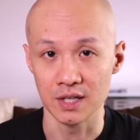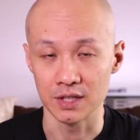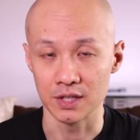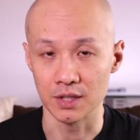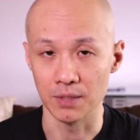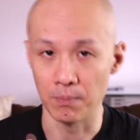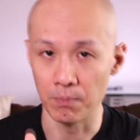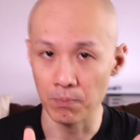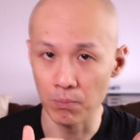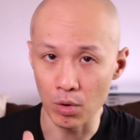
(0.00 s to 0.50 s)
the
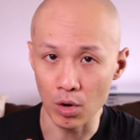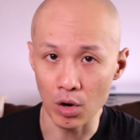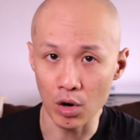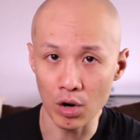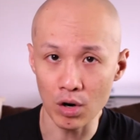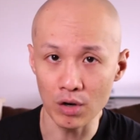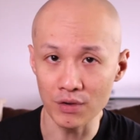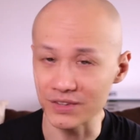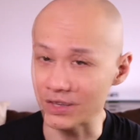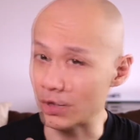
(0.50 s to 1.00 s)

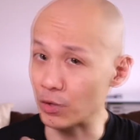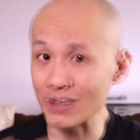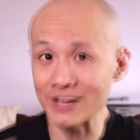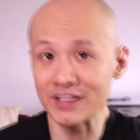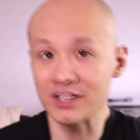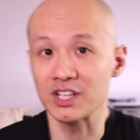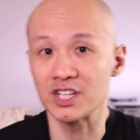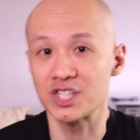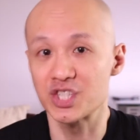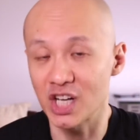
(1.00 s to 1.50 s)
greater
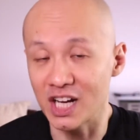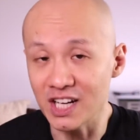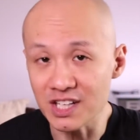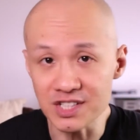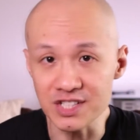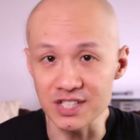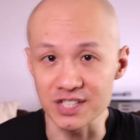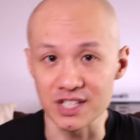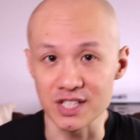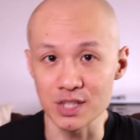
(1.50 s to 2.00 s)
the
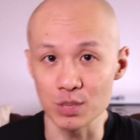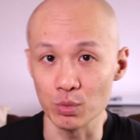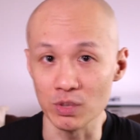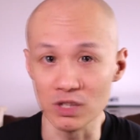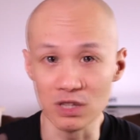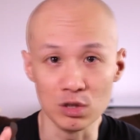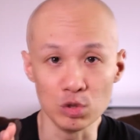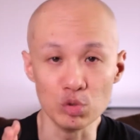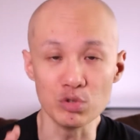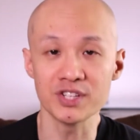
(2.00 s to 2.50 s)
chances we'll
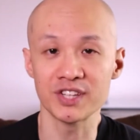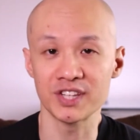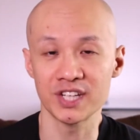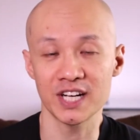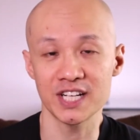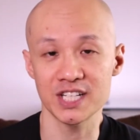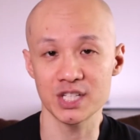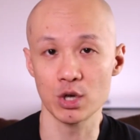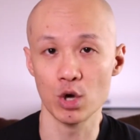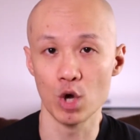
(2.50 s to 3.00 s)
lose
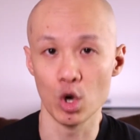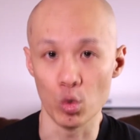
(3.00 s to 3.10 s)
touch